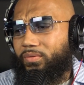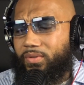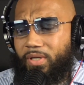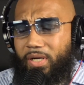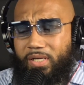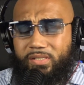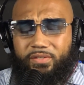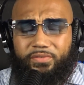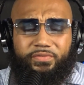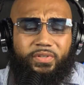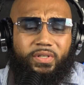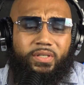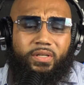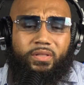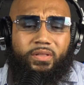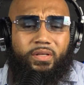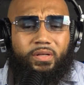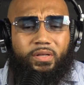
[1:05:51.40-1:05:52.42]
That's the
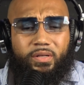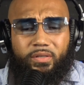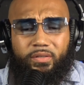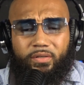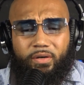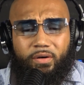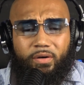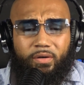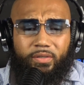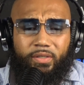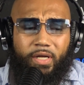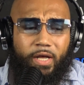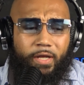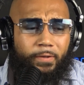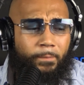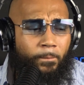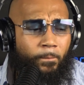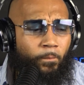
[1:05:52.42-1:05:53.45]
fucking thing, dog.
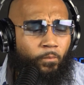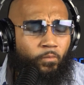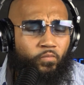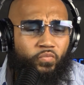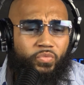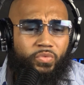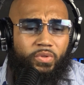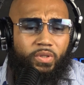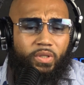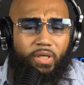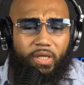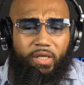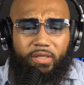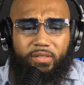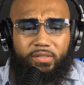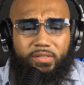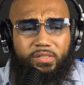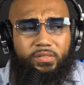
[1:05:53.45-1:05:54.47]
Like,
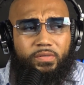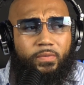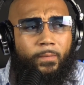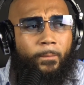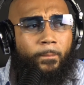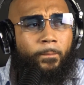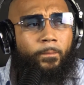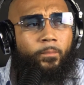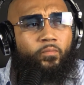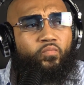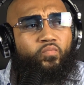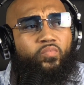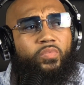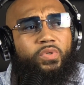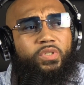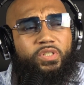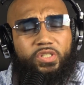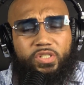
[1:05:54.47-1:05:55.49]
niggas,
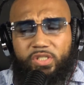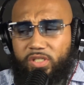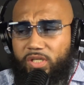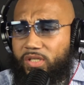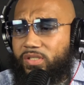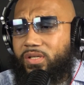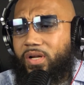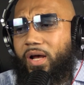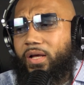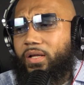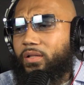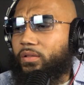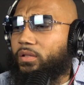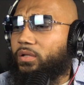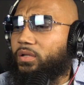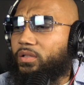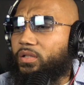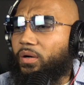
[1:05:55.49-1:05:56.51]
just like
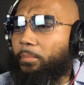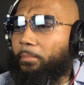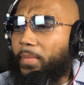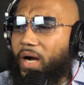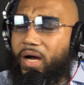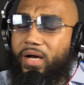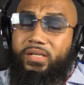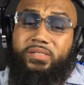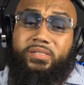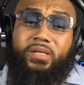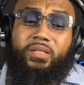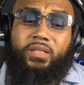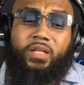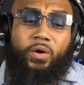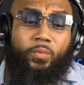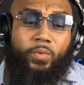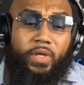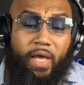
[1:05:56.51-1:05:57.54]
the mindset
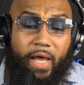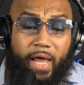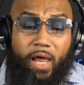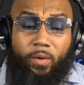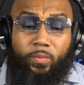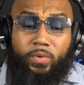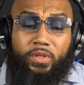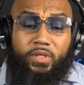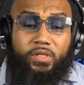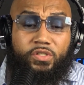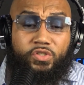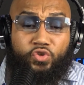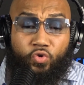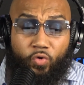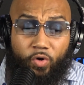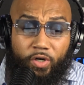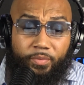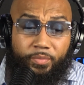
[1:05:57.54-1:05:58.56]
that we had with this
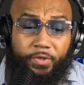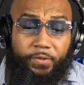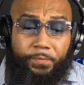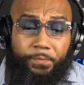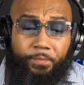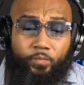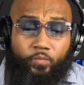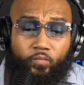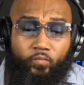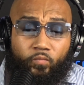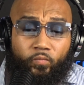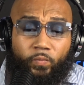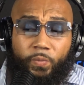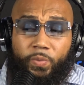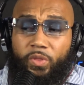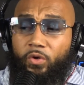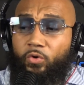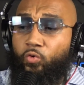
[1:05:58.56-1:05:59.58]
tournament,
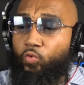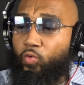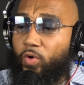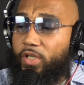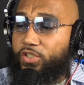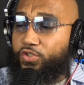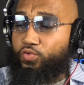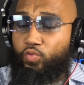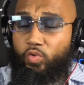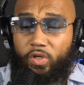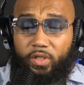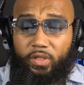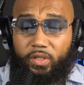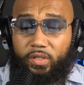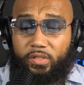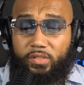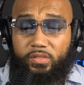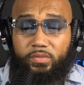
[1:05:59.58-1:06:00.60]
which
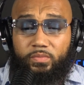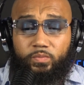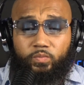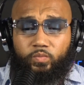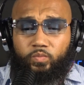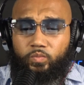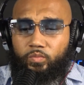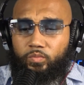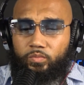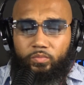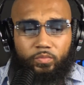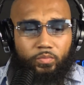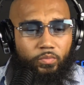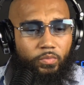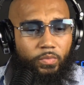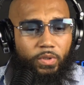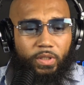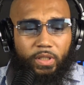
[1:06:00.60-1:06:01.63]
was,
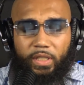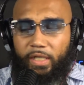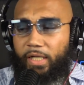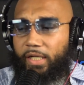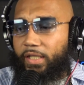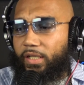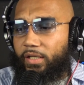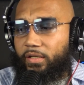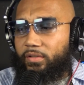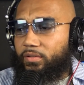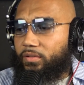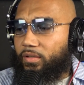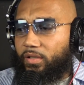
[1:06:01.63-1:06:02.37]
nigga,